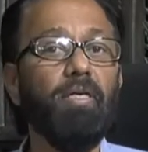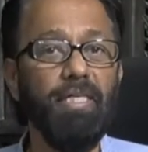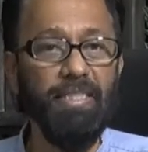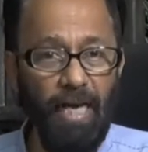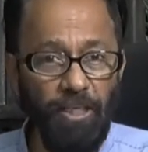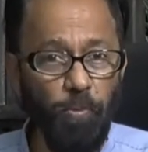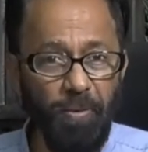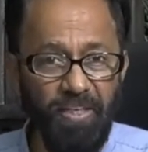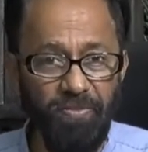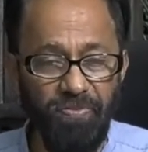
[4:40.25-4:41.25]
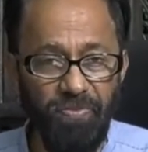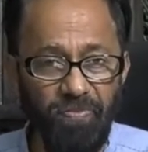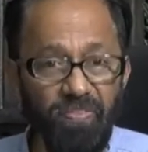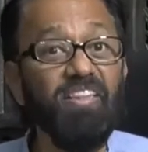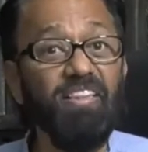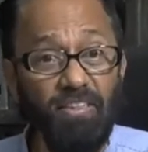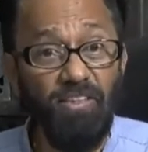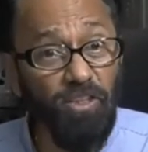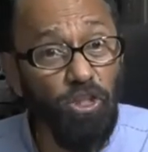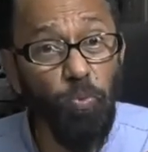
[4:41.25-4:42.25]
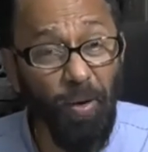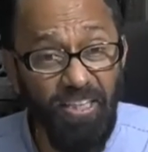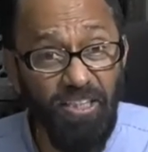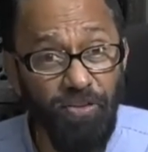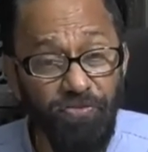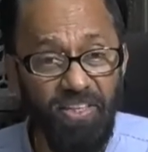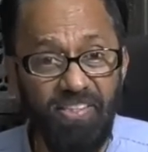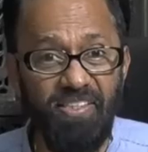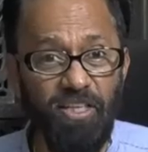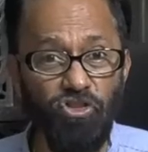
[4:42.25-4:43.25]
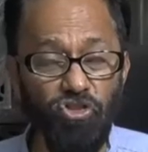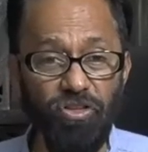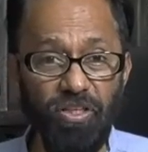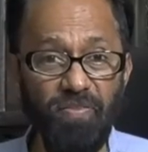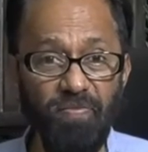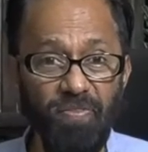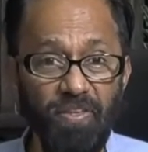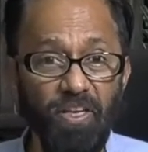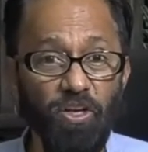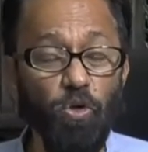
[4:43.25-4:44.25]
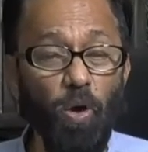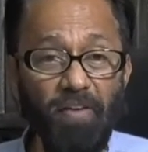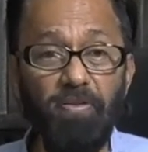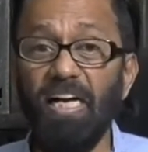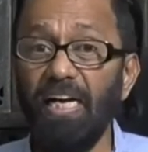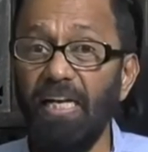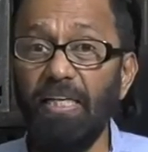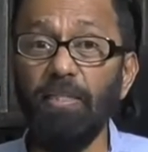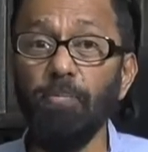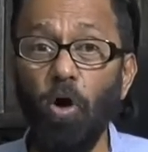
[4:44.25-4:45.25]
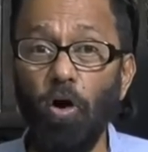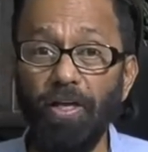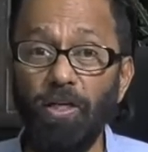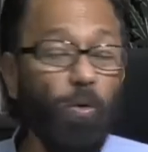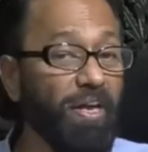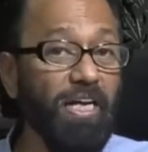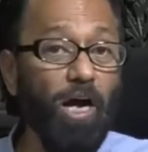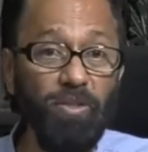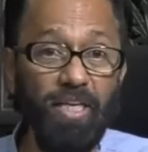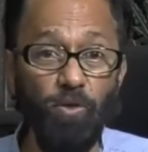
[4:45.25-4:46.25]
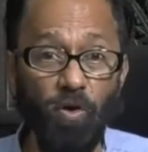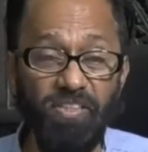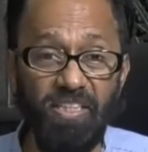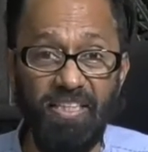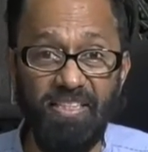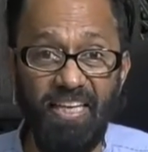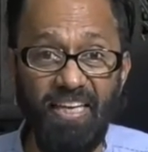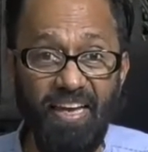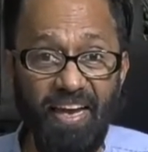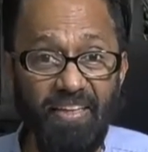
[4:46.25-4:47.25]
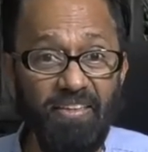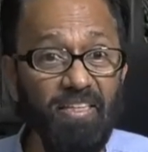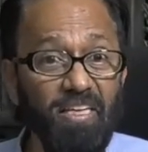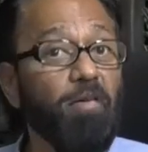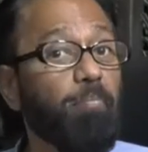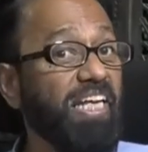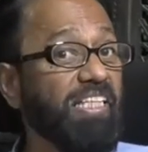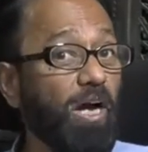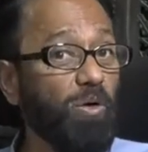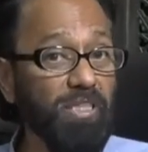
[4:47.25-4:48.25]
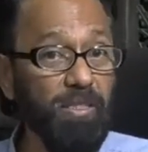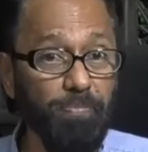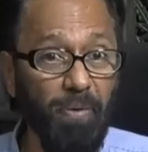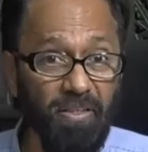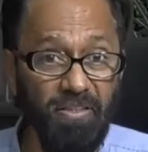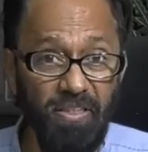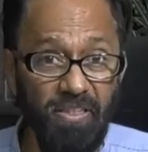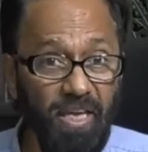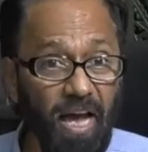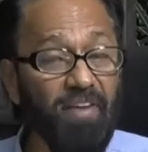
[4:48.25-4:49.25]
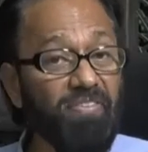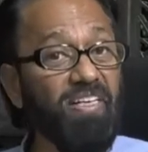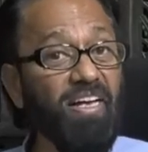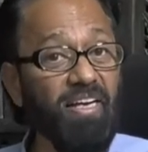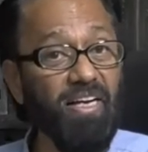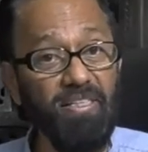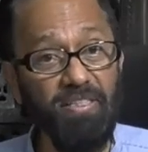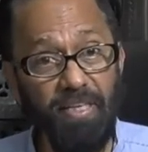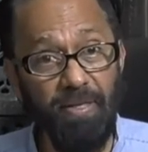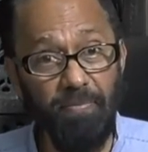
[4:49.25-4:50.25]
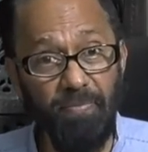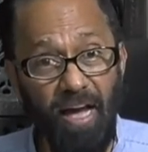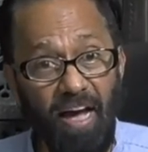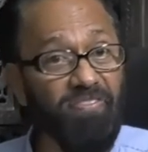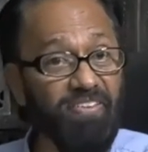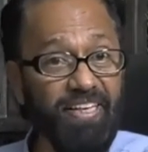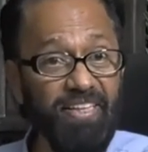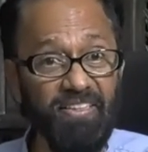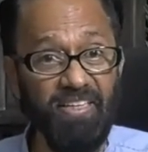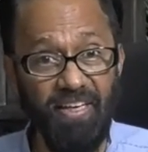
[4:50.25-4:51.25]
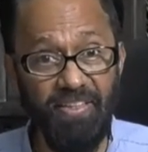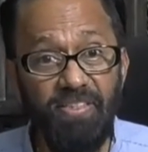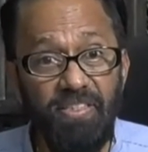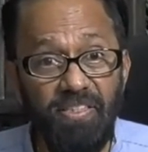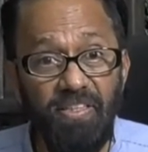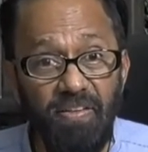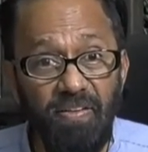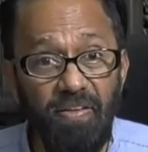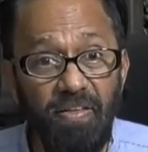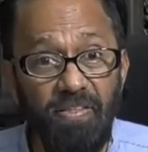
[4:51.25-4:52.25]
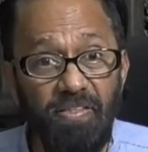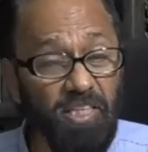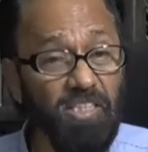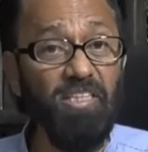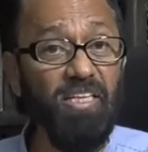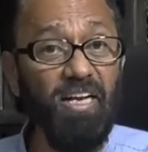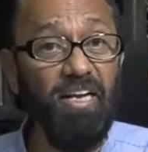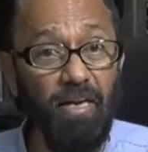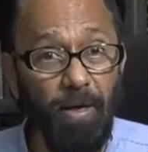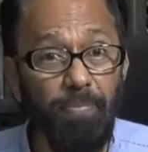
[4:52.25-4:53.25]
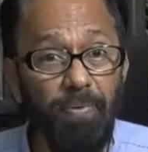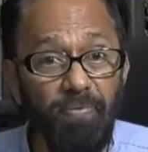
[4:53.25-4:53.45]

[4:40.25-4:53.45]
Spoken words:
Can you believe that in the 21st century, you have a girl and a boy going out as often as they can, meet out at parties, have a gala time, have late nights, sit in a club,